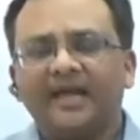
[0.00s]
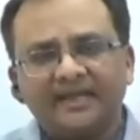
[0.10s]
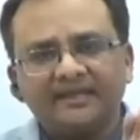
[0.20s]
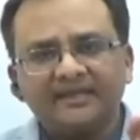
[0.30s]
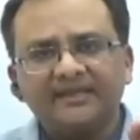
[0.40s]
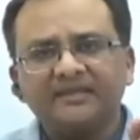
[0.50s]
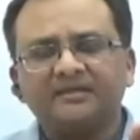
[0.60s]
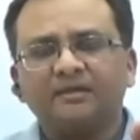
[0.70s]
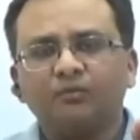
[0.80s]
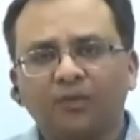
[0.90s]
And
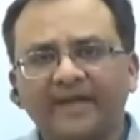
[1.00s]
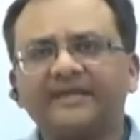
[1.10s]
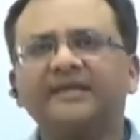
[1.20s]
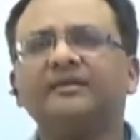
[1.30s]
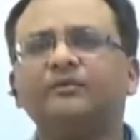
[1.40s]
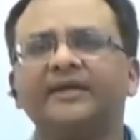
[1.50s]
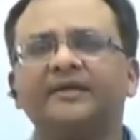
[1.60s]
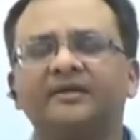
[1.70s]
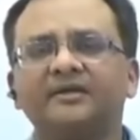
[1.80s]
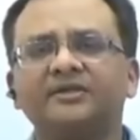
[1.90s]
these Viking
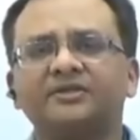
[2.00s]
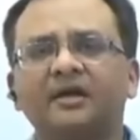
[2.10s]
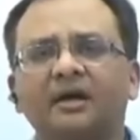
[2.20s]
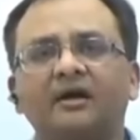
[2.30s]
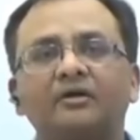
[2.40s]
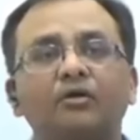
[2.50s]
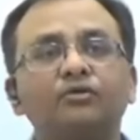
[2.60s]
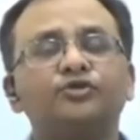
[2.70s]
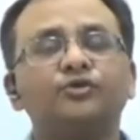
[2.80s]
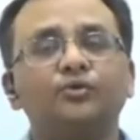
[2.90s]
invaders are
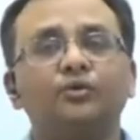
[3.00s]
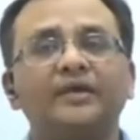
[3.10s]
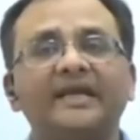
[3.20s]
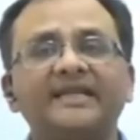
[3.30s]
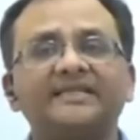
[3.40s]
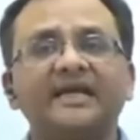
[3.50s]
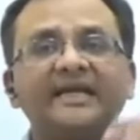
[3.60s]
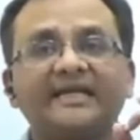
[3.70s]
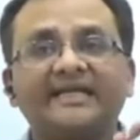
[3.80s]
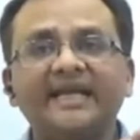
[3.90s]
also known as
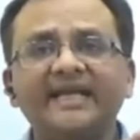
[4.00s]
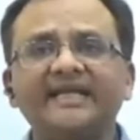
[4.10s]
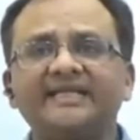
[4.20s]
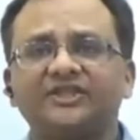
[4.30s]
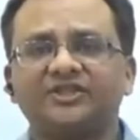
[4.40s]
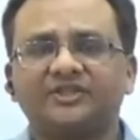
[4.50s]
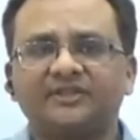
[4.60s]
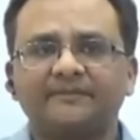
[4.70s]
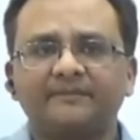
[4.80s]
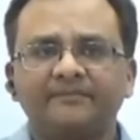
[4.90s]
Danes
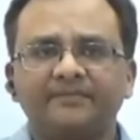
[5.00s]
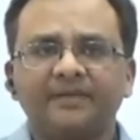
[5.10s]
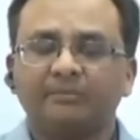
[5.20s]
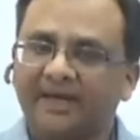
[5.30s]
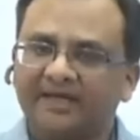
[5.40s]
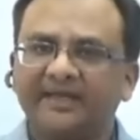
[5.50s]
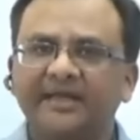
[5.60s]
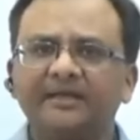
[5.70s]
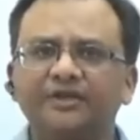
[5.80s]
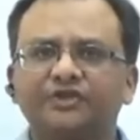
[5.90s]
by
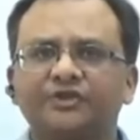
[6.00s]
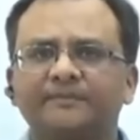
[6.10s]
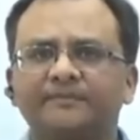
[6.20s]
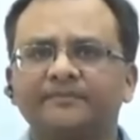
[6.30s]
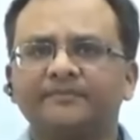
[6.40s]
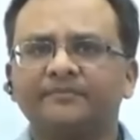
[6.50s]
the English.